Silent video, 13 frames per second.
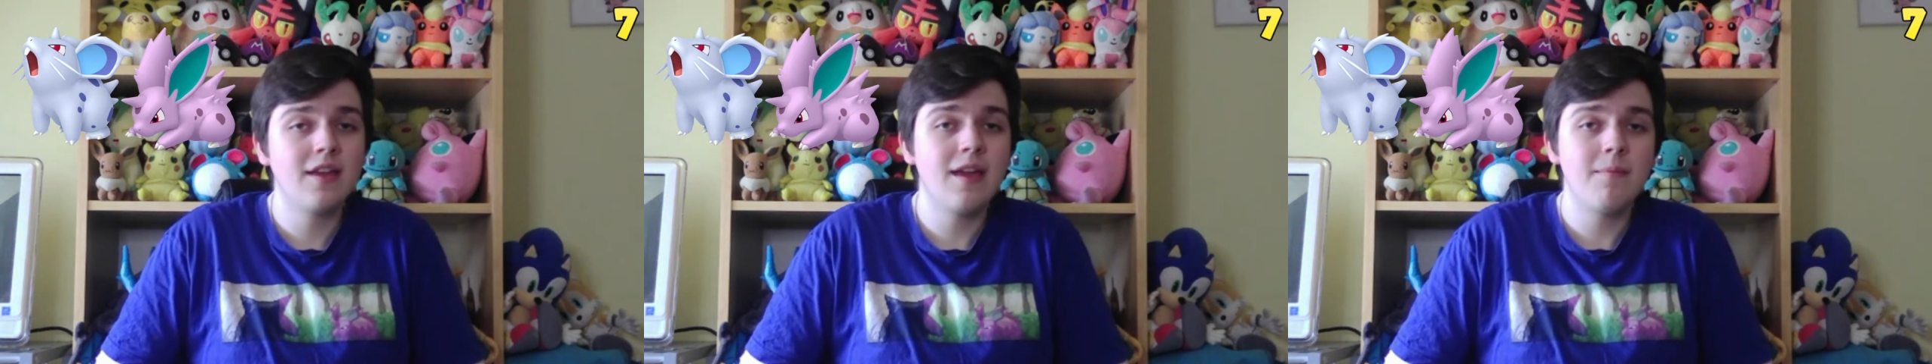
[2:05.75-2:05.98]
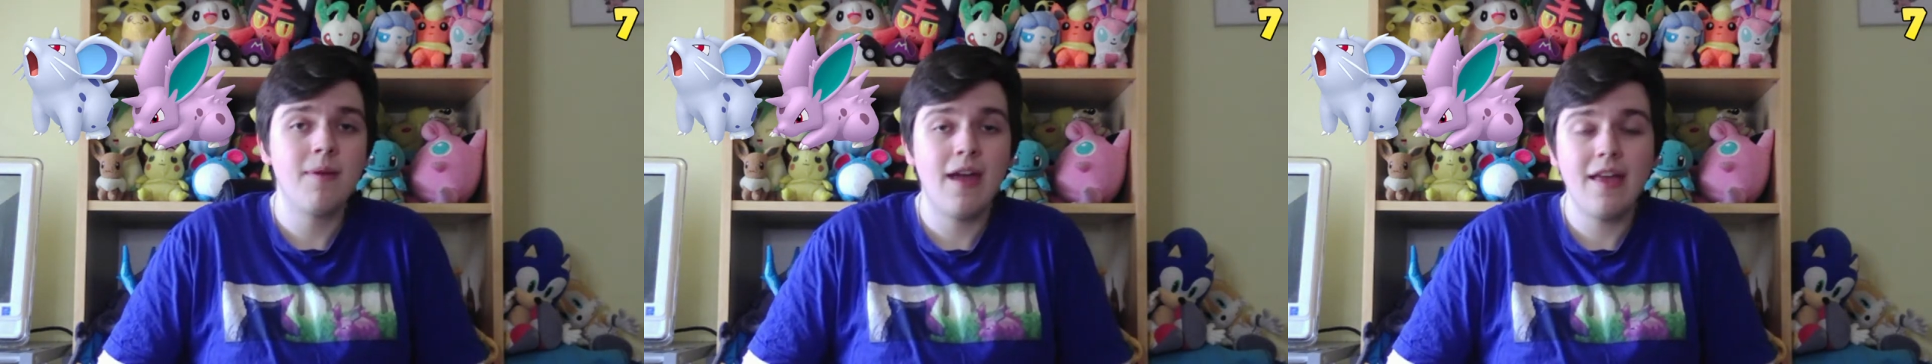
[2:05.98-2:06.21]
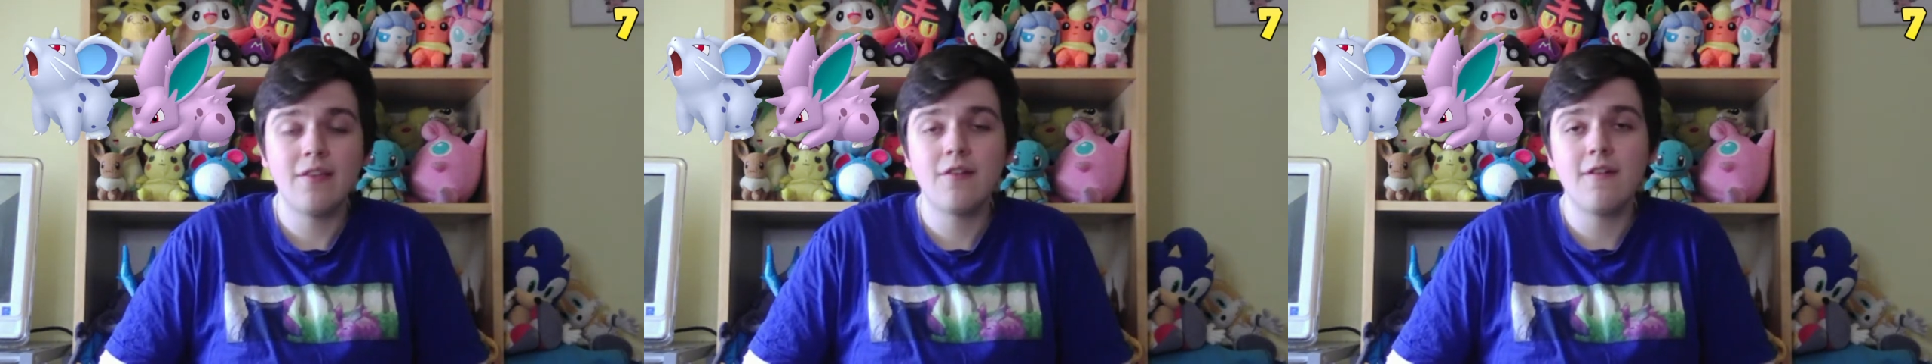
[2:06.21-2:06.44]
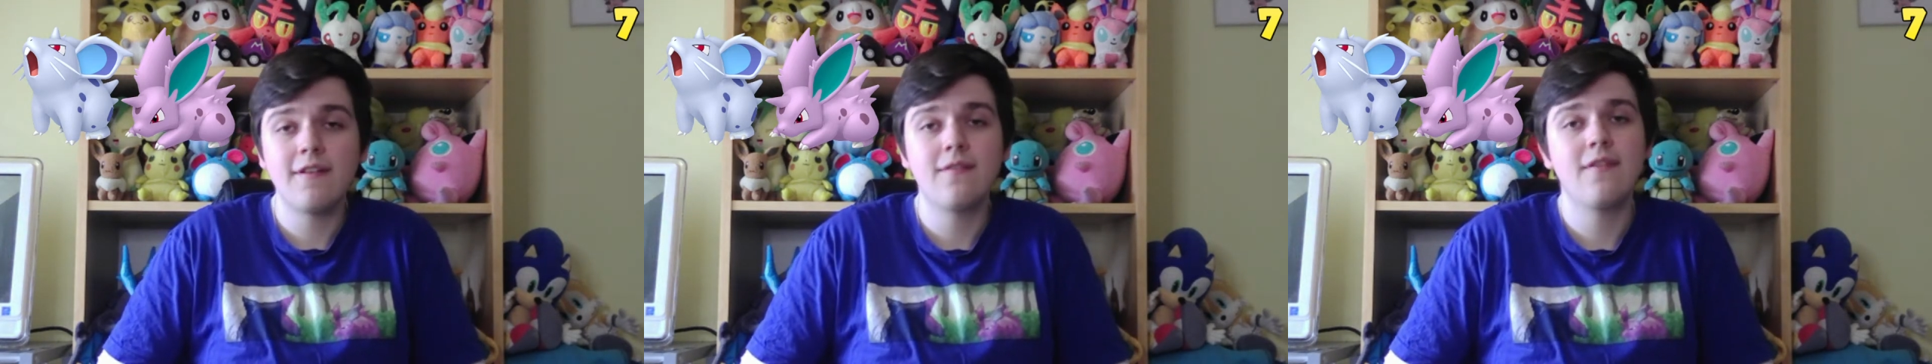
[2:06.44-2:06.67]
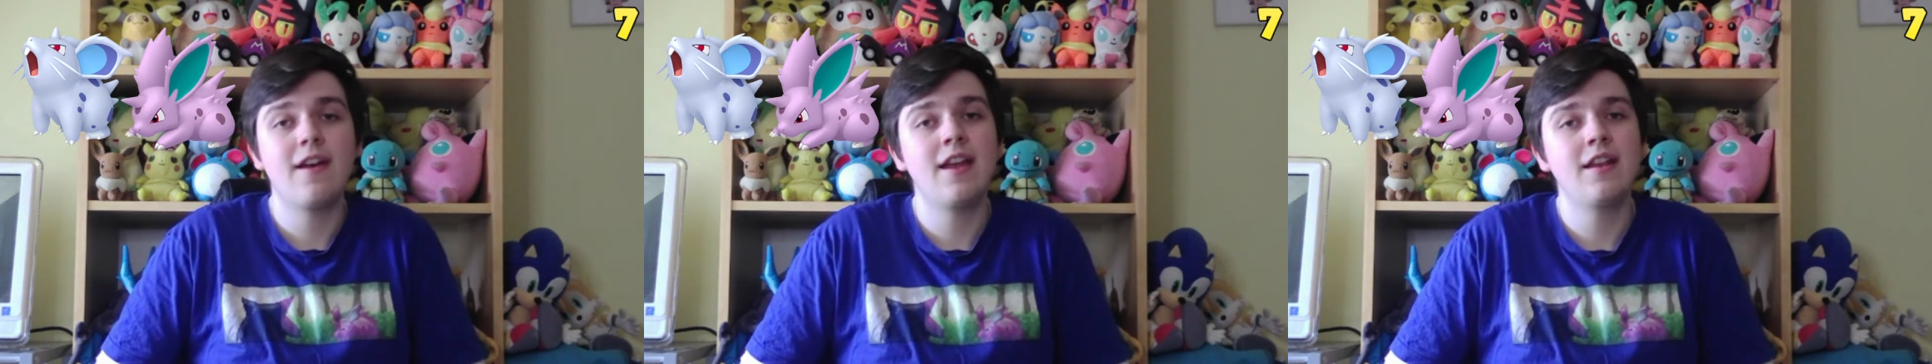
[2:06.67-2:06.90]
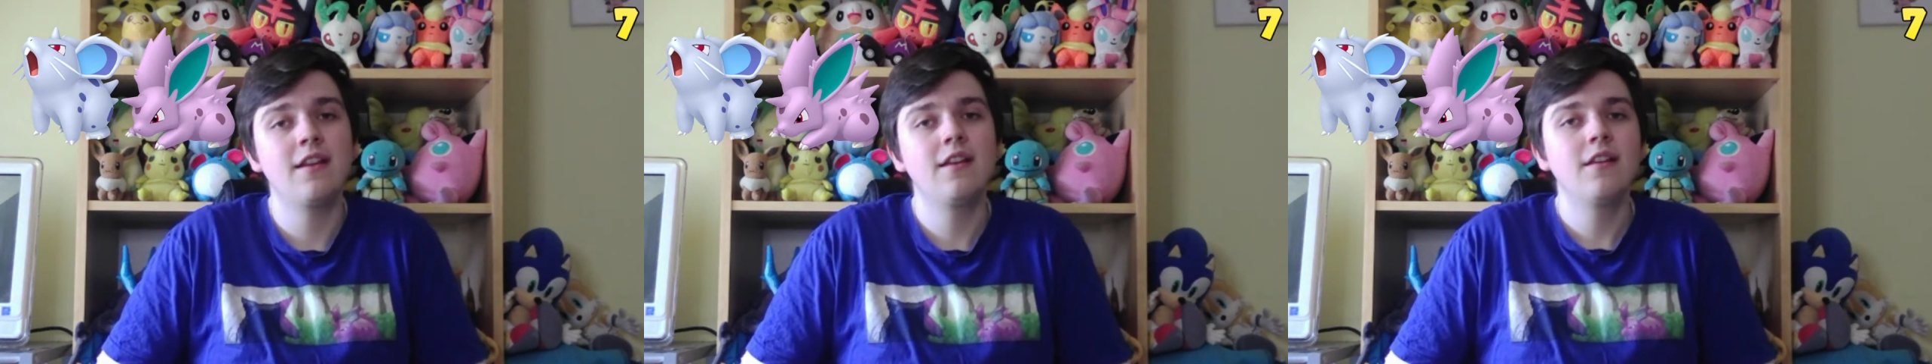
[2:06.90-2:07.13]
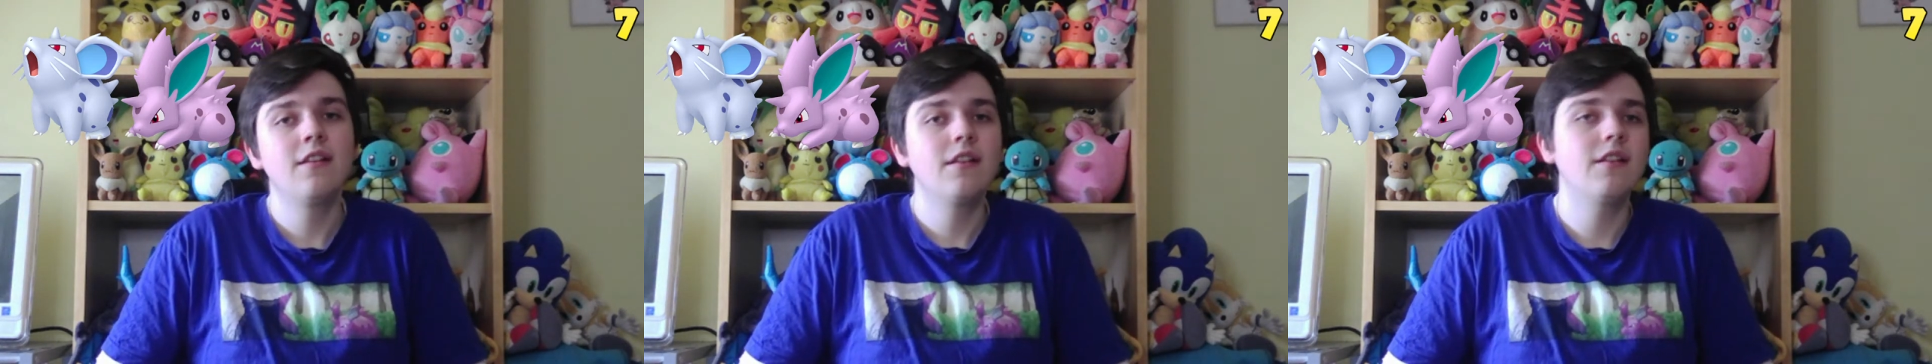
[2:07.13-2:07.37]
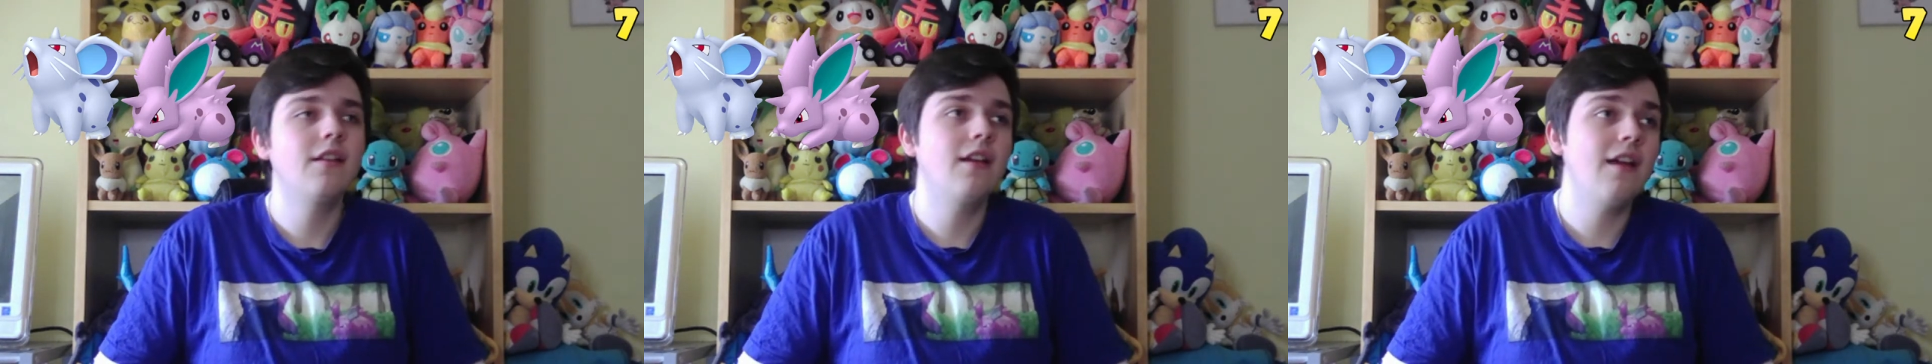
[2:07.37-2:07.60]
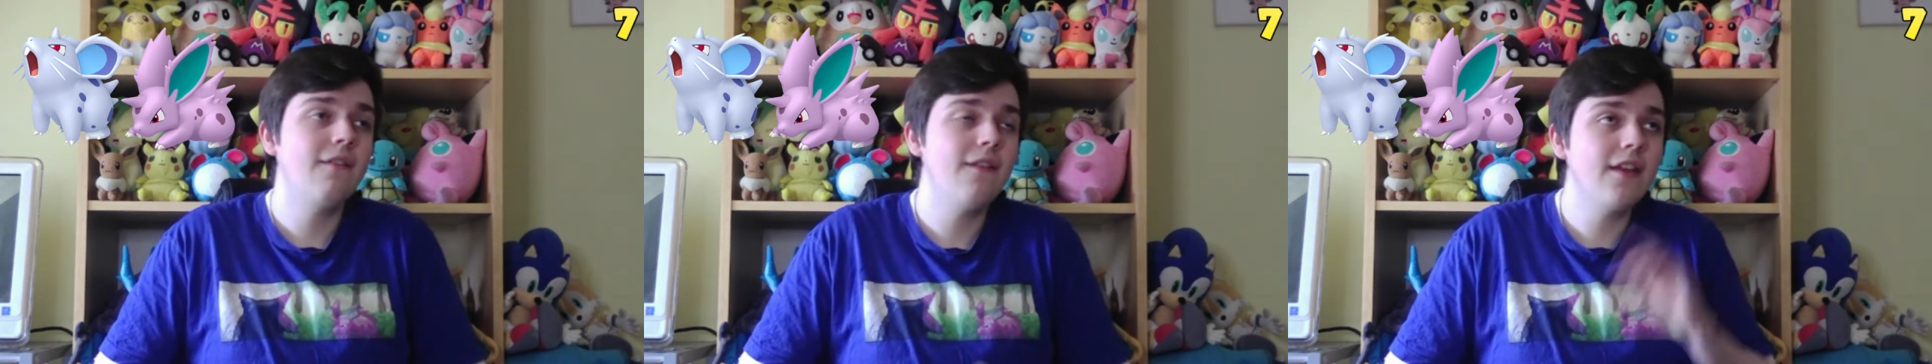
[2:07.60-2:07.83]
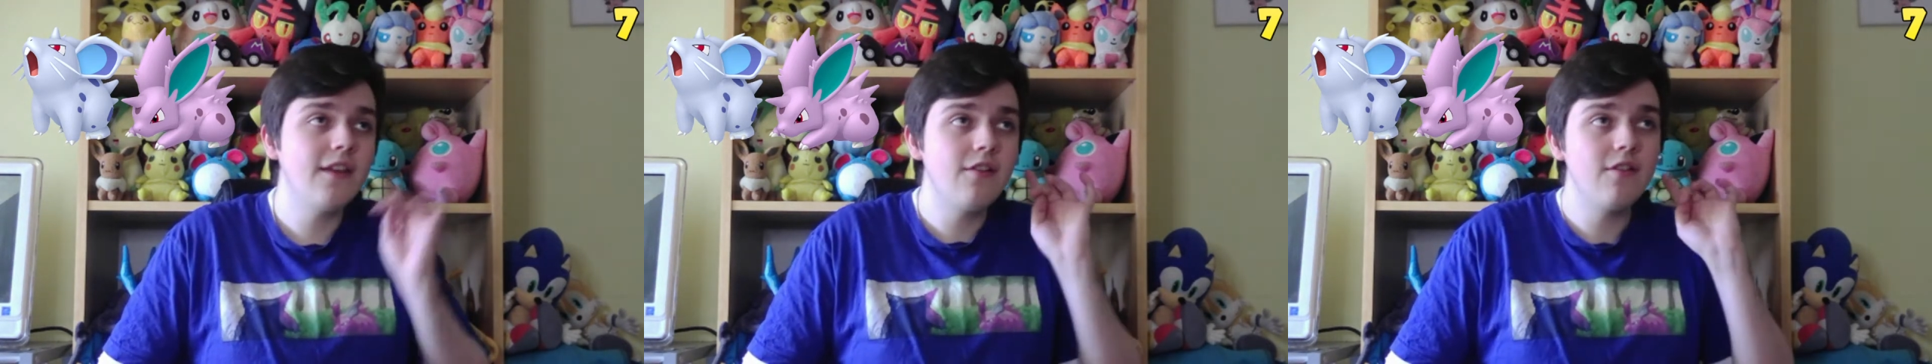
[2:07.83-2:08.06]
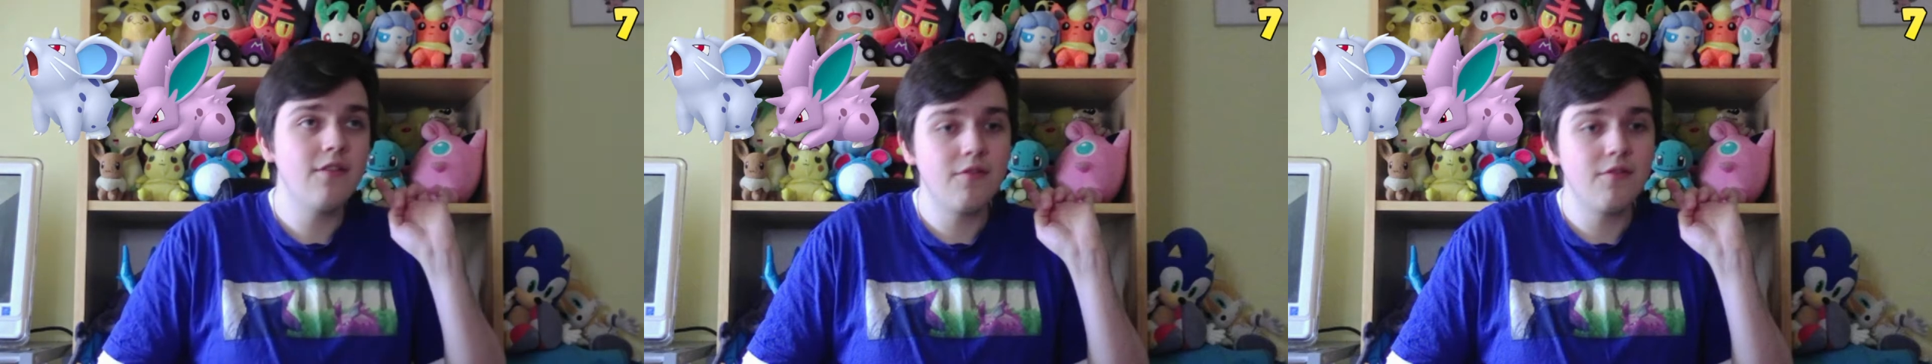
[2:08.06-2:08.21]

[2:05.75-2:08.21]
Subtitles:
get past Carnivale, I think,